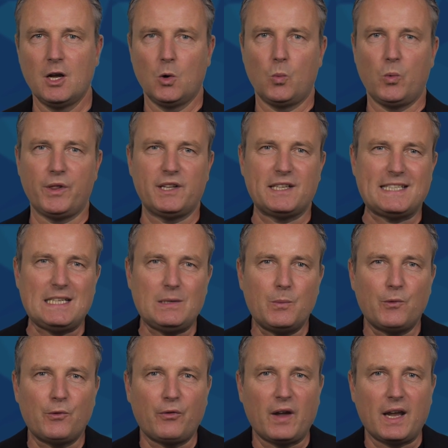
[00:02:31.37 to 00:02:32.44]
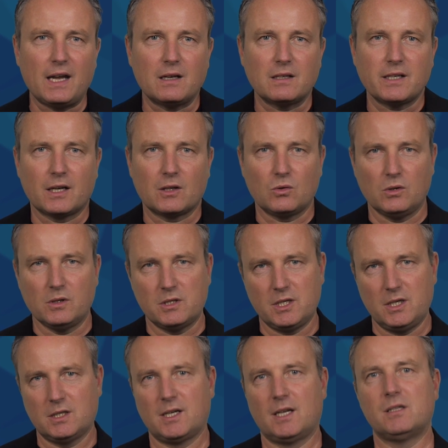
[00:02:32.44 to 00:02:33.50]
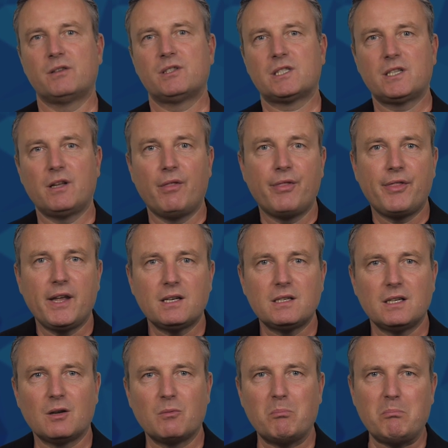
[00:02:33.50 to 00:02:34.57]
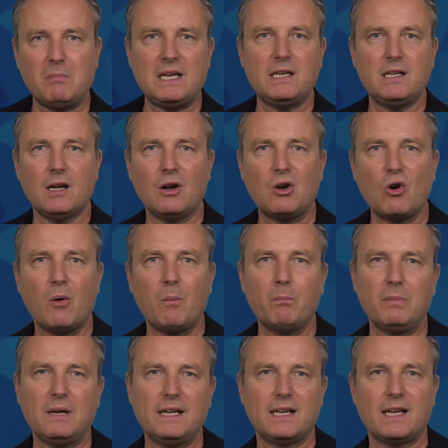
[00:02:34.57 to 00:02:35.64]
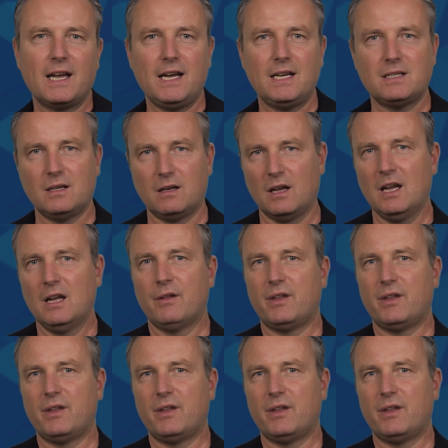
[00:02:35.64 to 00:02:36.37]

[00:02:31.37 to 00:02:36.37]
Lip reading: with deep fake technologies and synthetic media complicating